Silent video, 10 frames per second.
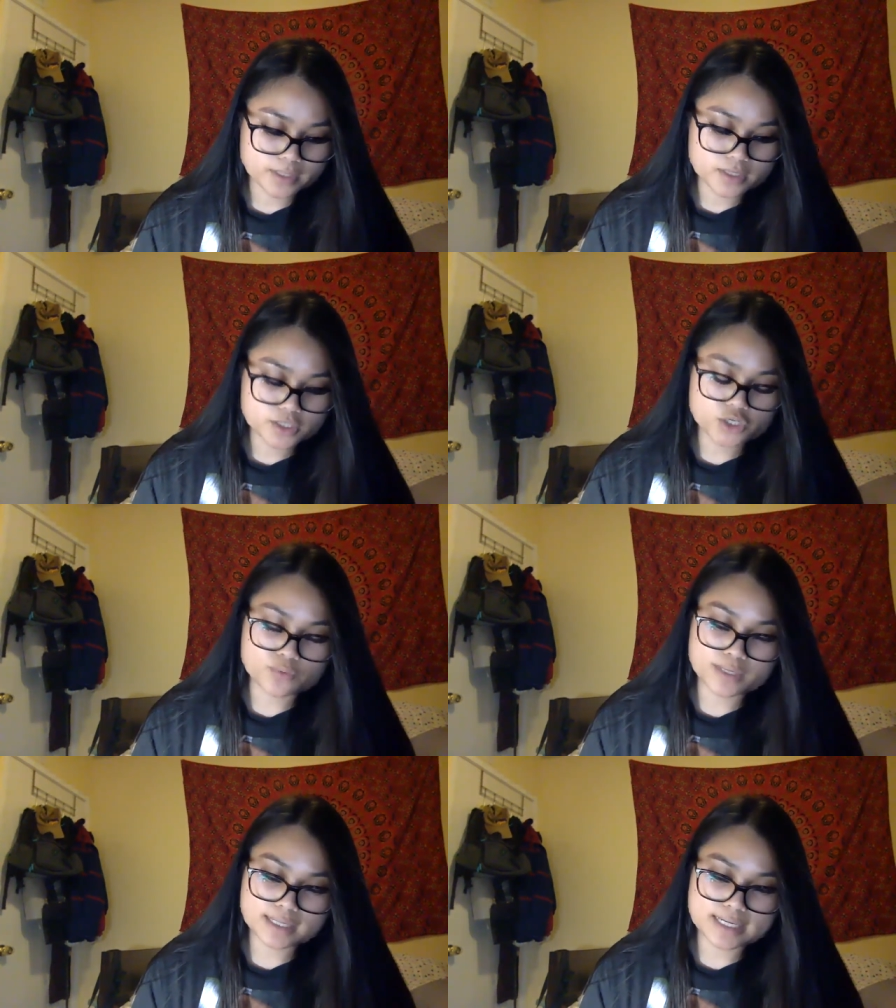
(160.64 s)
She
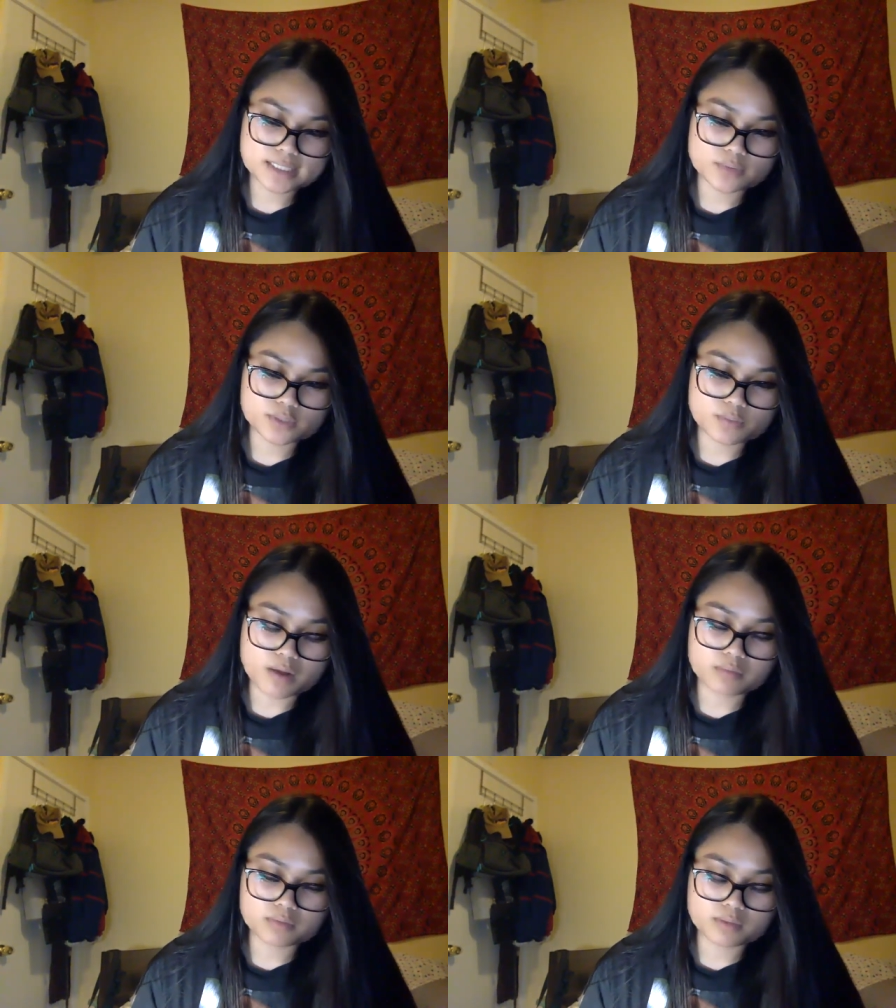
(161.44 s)
realized he was
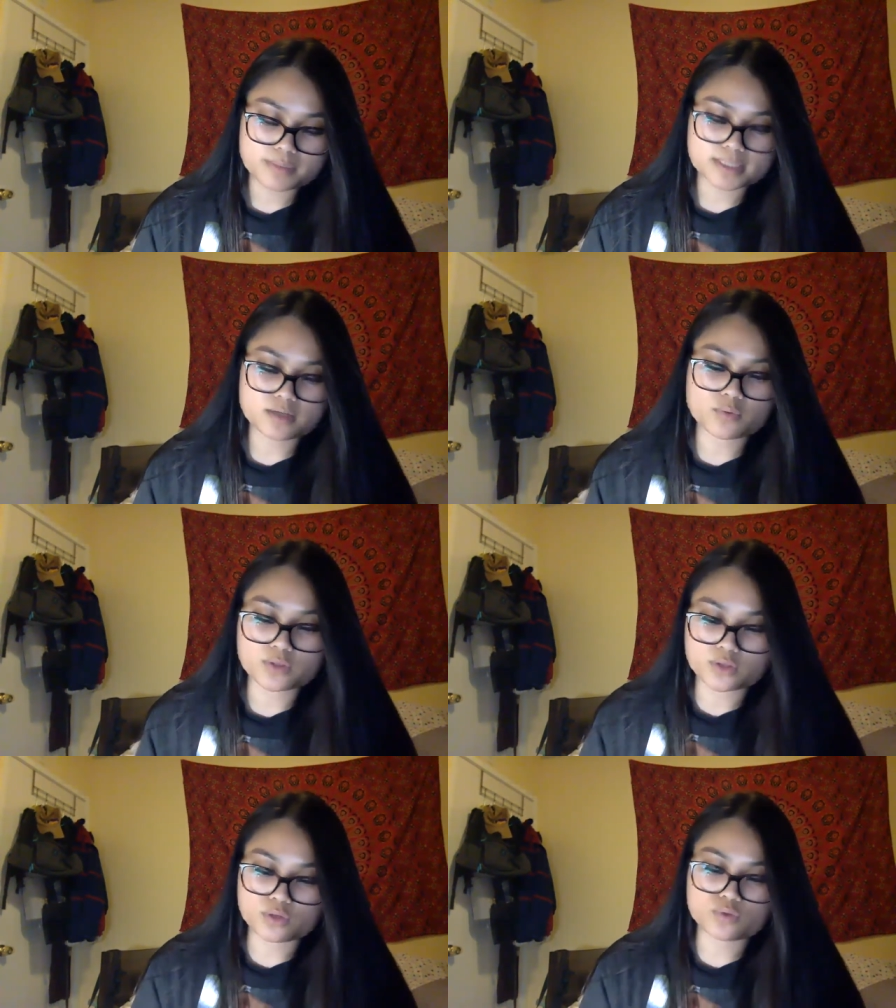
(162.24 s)
probably busy
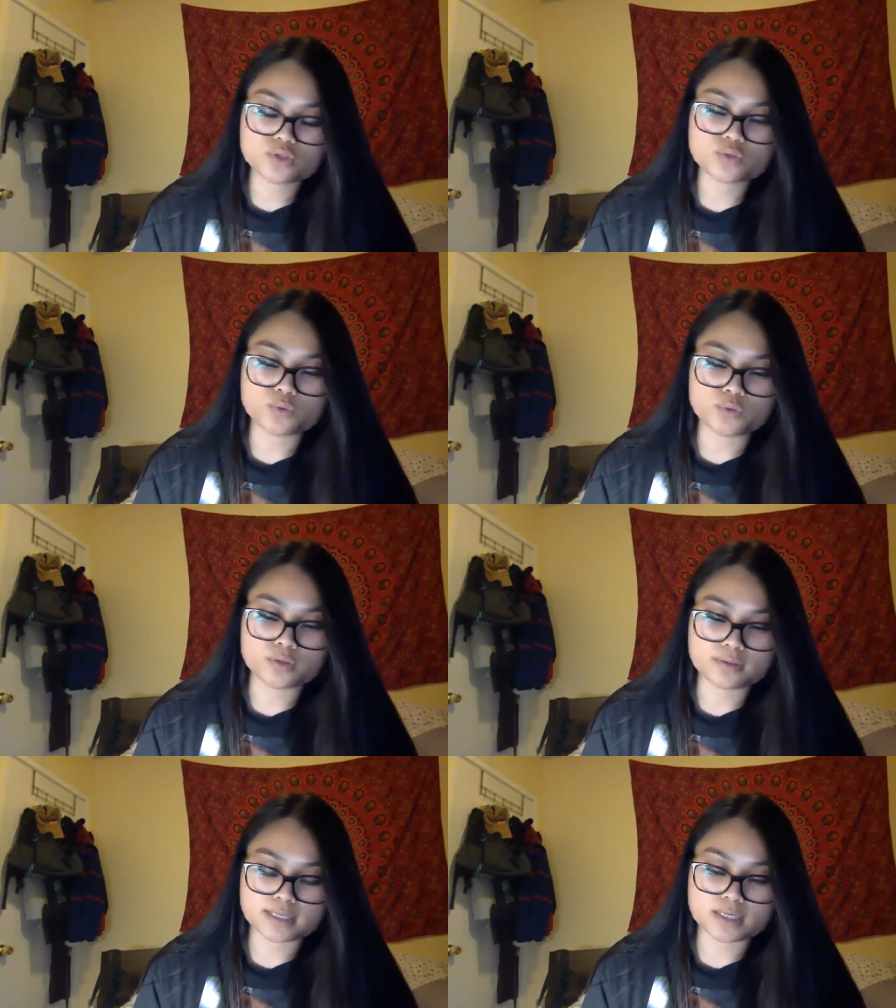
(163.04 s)
with a new
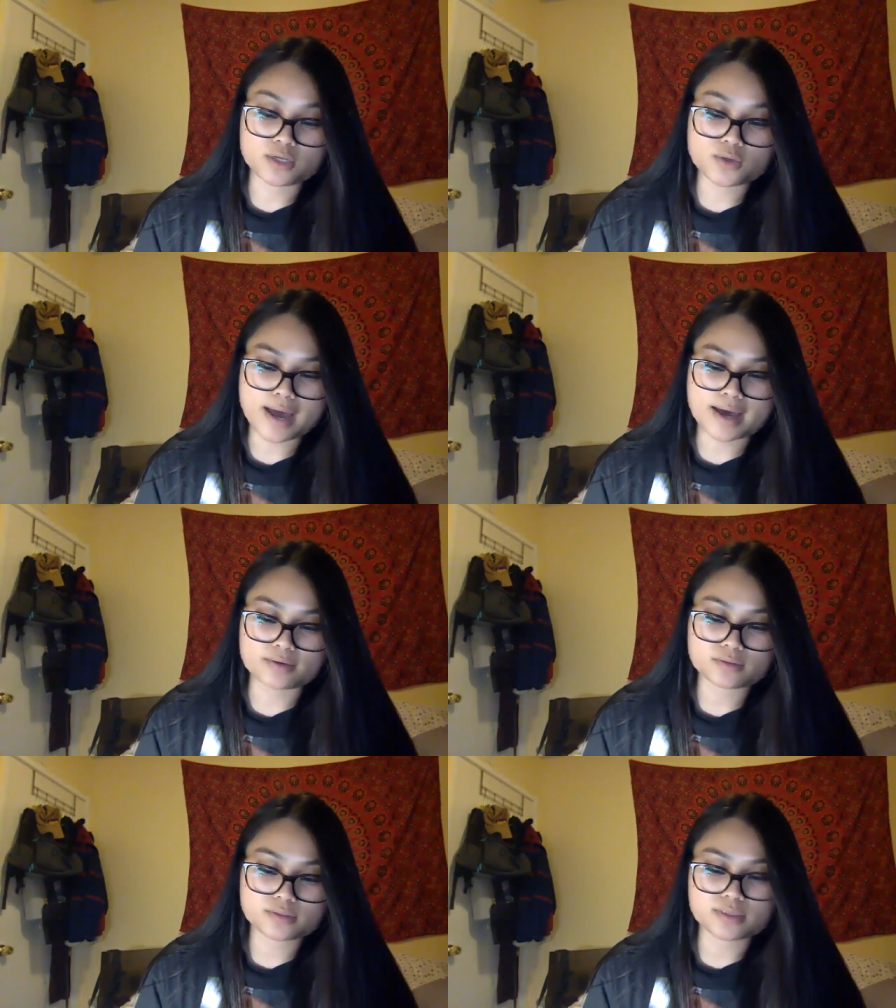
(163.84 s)
school and a new
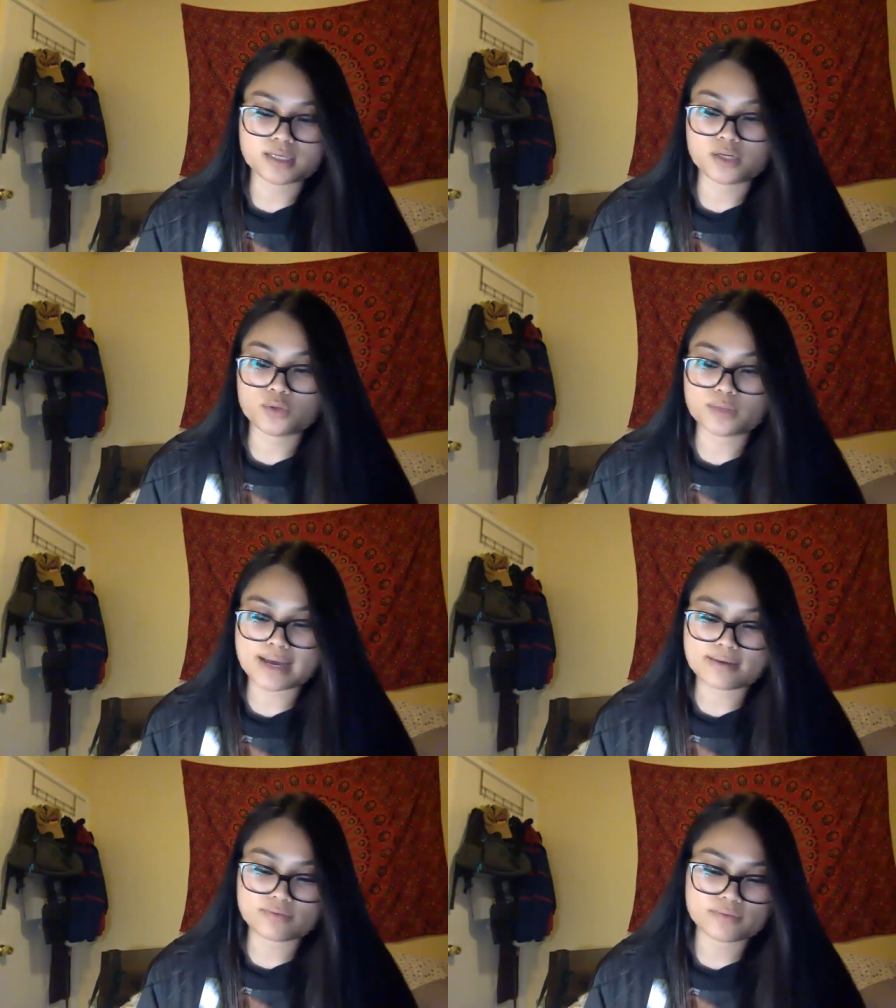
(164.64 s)
house and a new
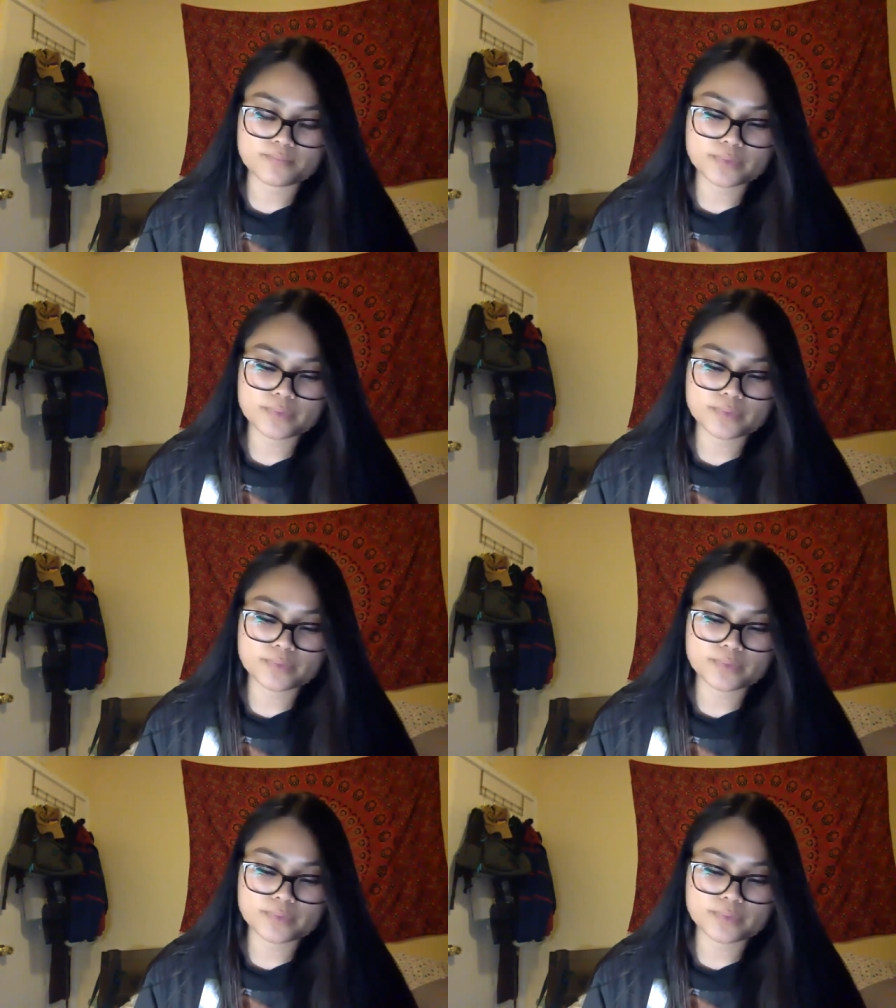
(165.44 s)
life,